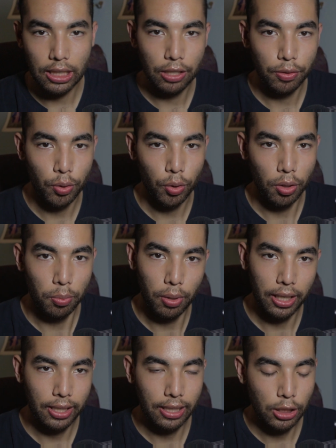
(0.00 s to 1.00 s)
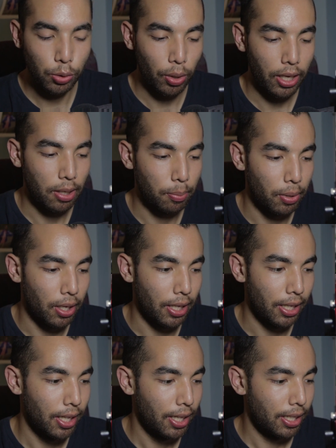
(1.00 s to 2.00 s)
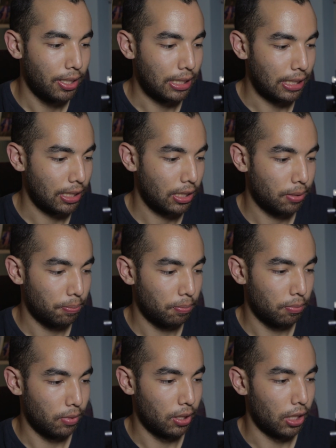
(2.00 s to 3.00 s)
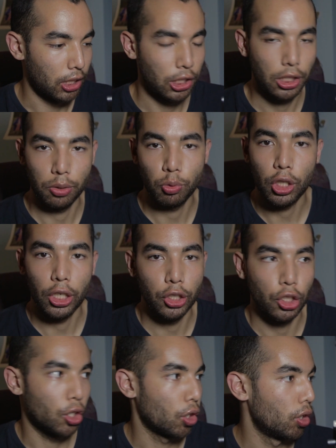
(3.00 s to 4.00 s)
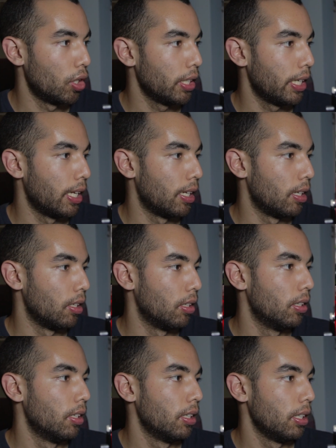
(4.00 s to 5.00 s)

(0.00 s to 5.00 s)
evil or black against white, but just there's change occurring, and